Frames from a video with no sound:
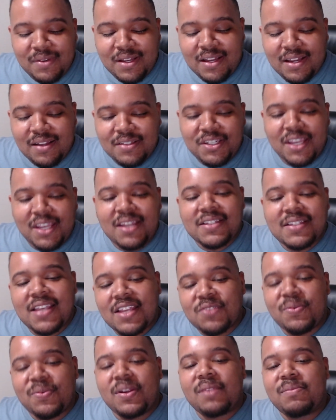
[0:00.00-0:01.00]
Jadis
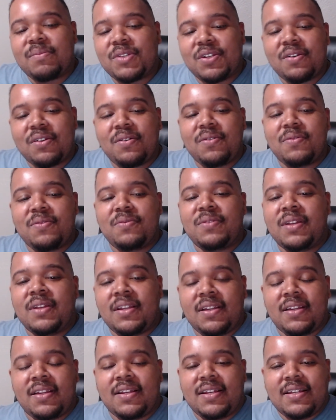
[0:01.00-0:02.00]
has Rick and Michonne
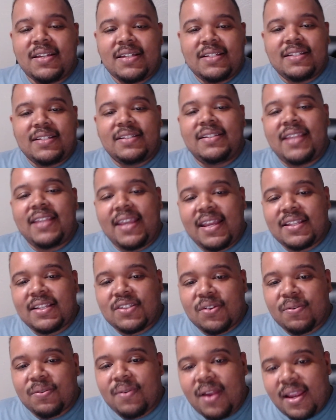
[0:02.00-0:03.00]
dead
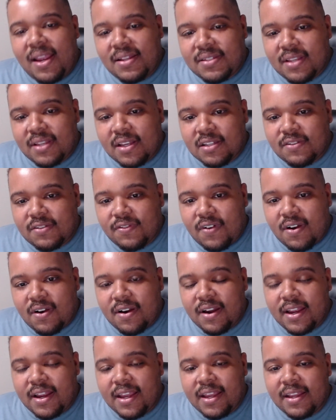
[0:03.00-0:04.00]
to rights as
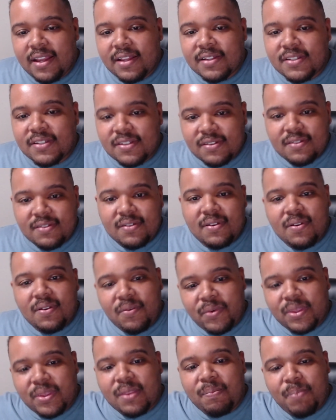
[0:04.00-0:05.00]
far as
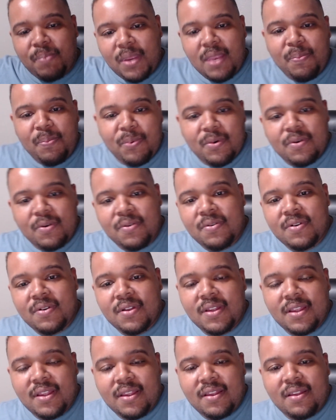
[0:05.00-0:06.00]
with the people
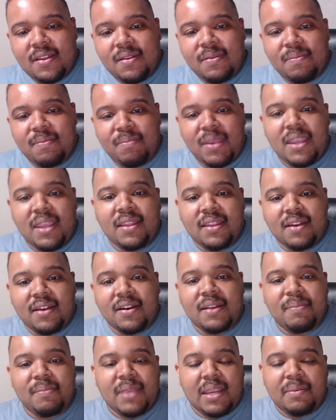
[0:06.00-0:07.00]
being there
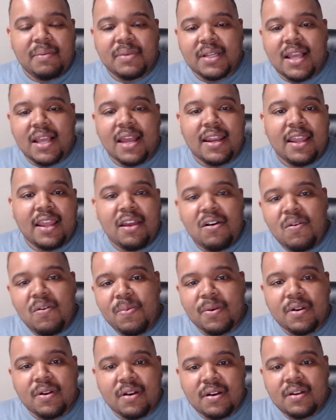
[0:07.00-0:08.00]
to be able to kind of help
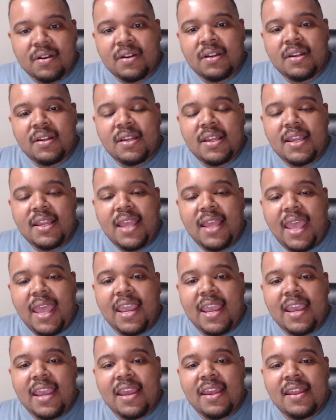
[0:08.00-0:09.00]
her,
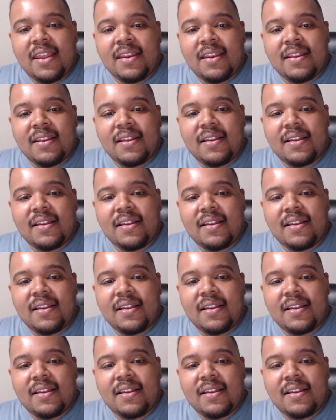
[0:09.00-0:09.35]
and